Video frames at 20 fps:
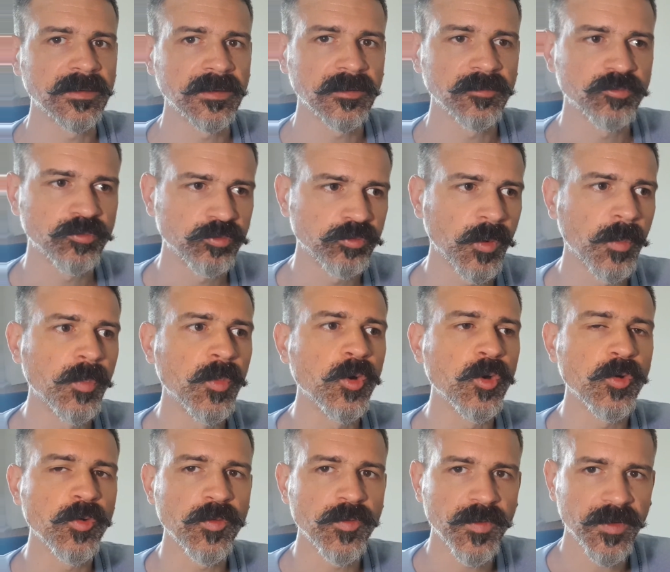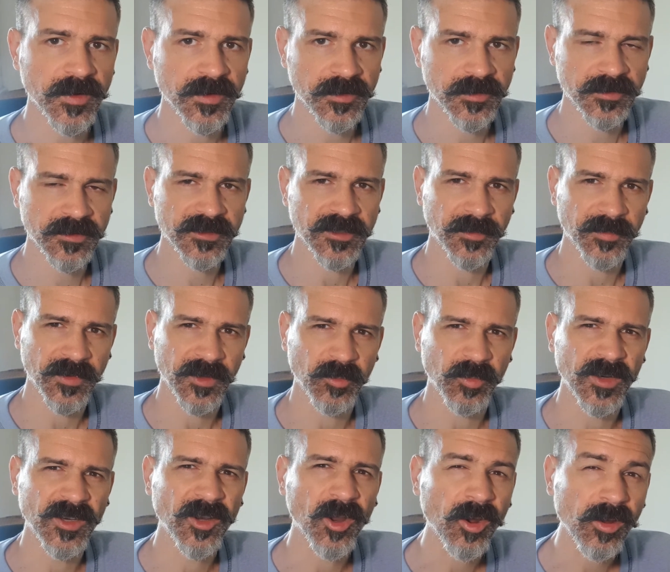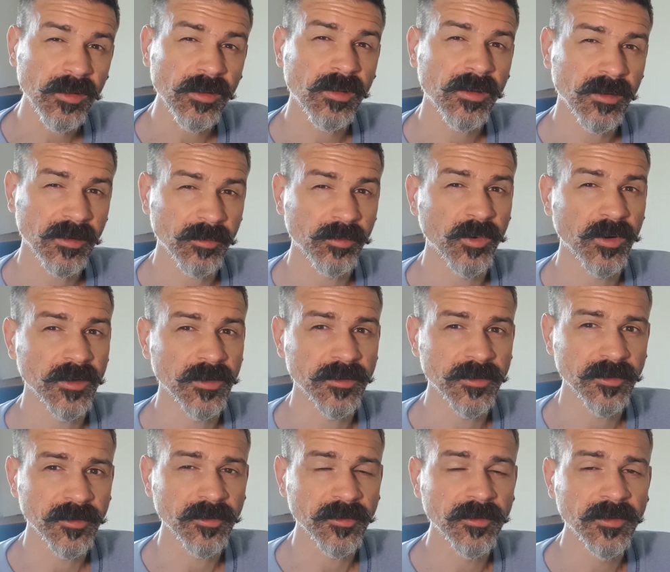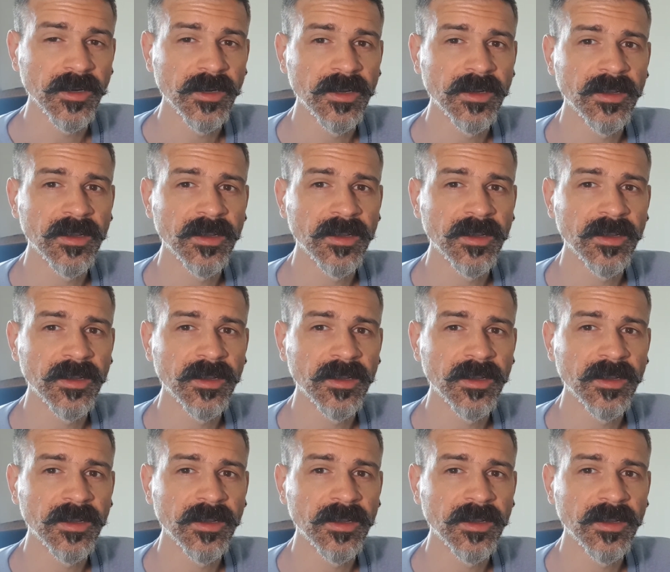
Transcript: remove something we no longer want to do?